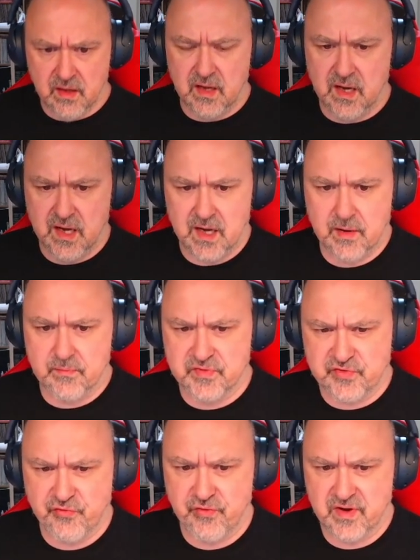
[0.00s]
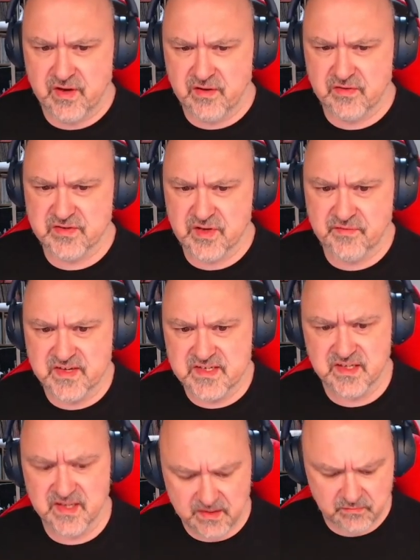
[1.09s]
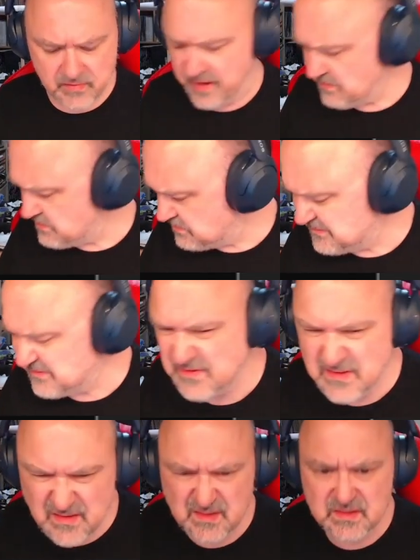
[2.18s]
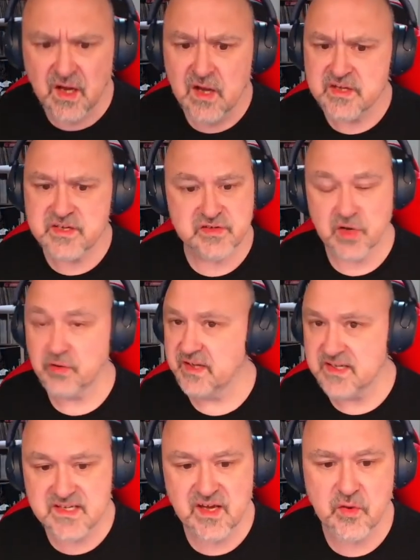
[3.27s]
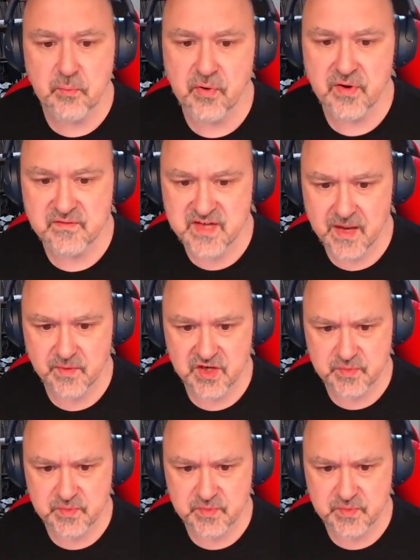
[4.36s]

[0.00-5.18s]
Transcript: It's obviously like, so it's only a single point of damage,